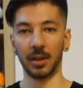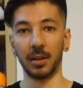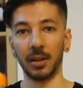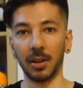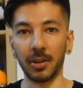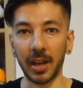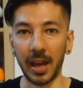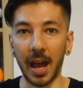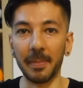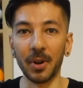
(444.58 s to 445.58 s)
Okay,
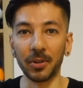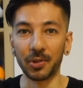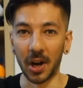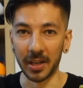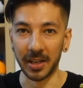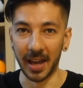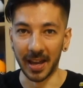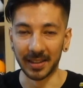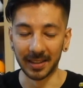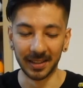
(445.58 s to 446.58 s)
I'm not drunk
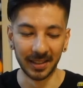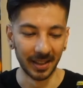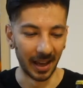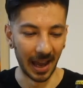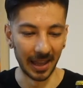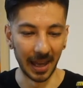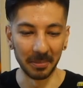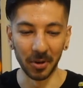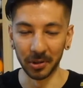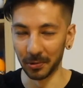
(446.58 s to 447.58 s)
yet, and I'm
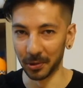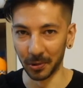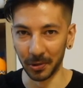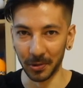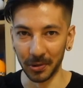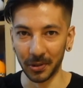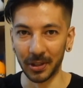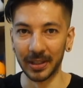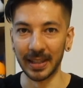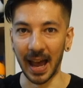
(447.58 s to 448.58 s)
going to introduce you the
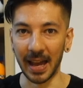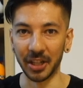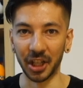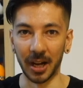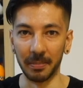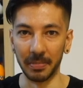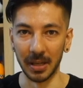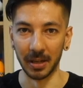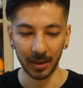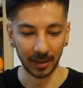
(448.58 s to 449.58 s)
Taishan
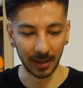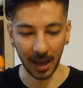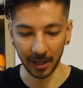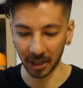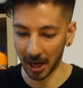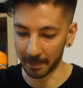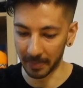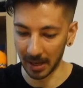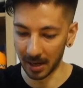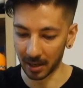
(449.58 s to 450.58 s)
beer. The Taishan
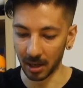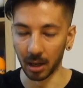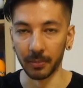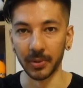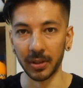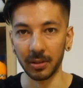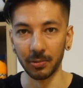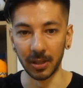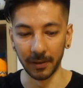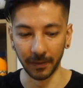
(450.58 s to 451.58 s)
beer comes in 2
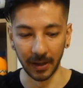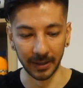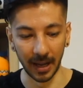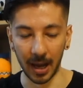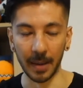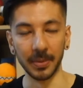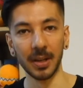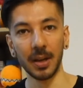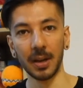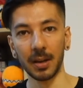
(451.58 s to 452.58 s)
different types.
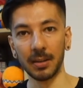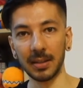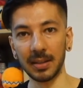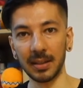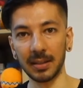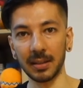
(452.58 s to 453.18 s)
This is